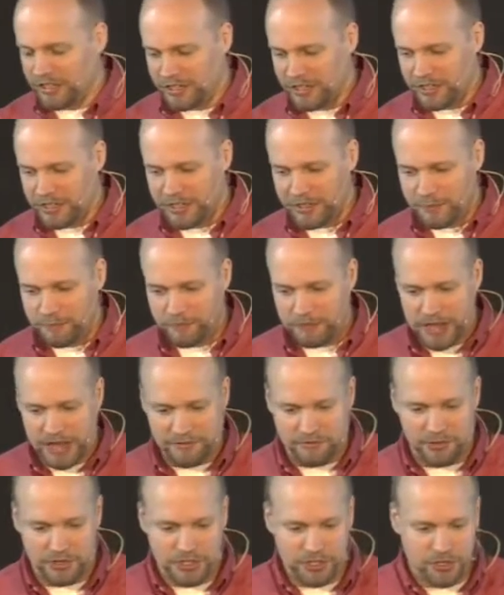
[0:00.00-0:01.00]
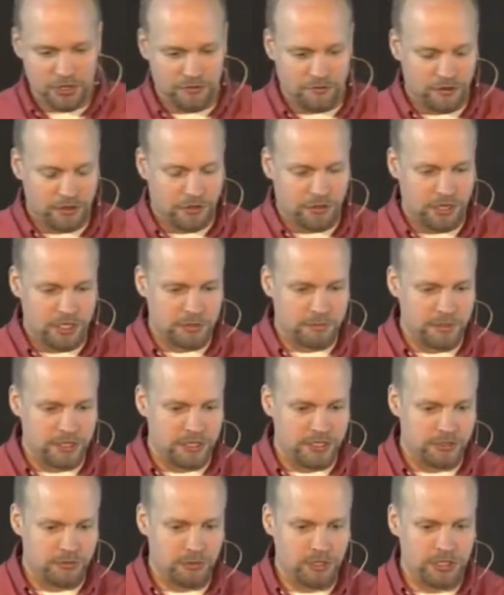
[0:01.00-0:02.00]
every year for Christmas,